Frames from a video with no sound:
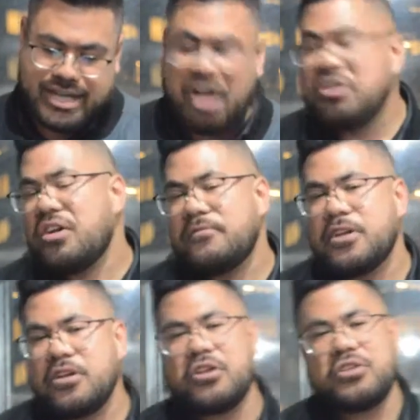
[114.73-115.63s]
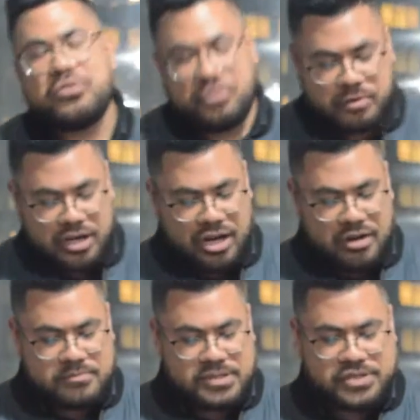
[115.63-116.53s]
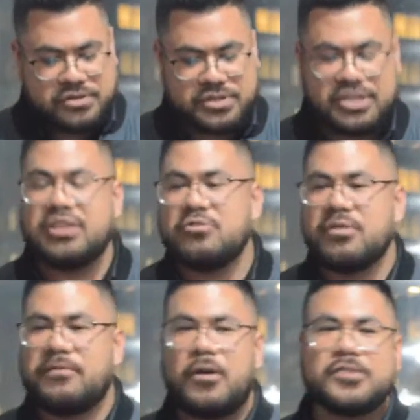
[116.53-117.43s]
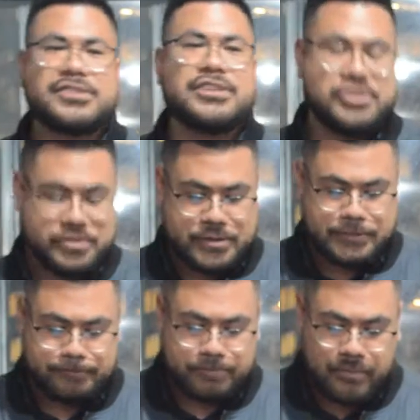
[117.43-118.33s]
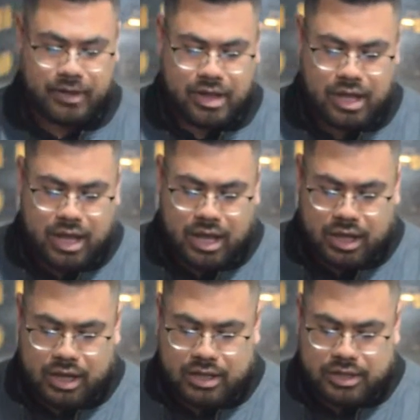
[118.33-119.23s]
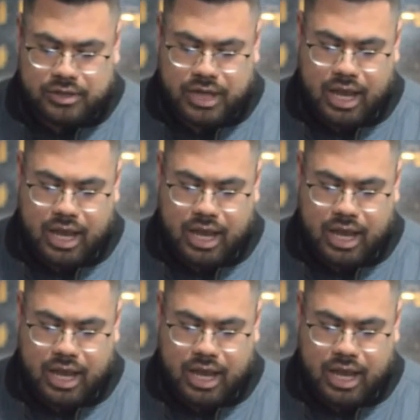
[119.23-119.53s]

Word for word: how confident are you when it comes to dealing with false teachers? Ooh.